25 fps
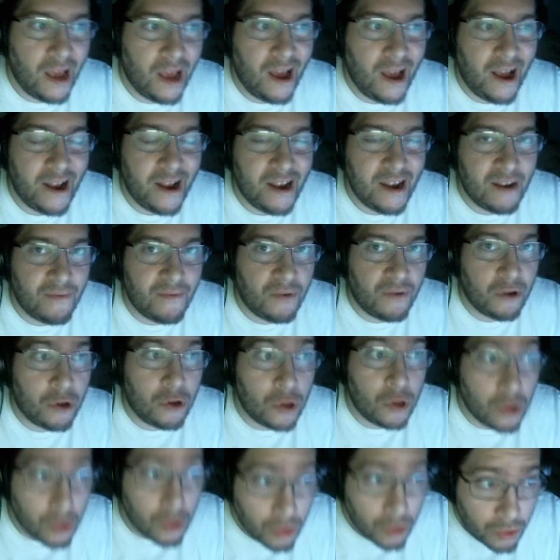I never
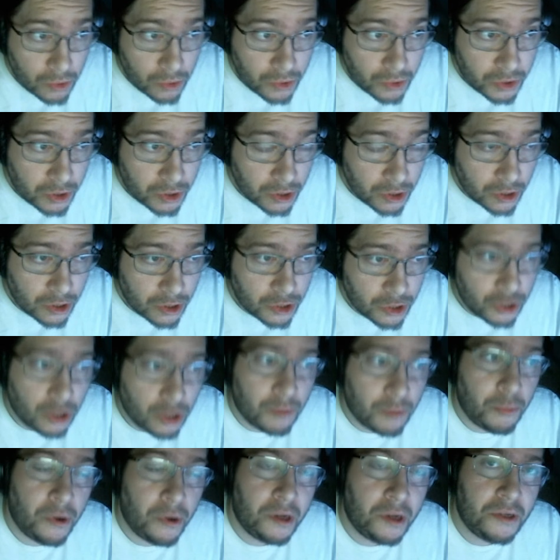used
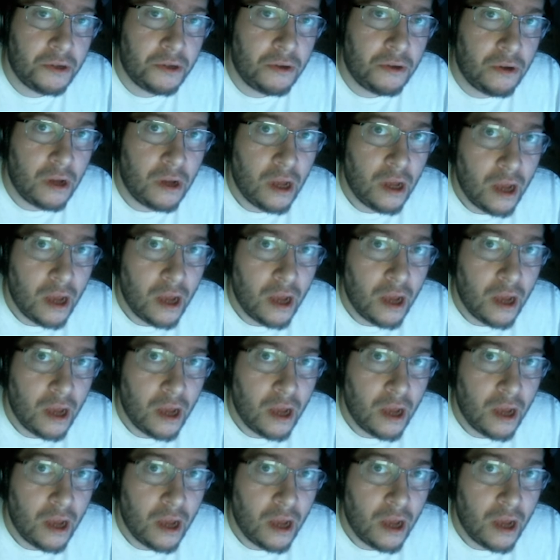SharkPixel.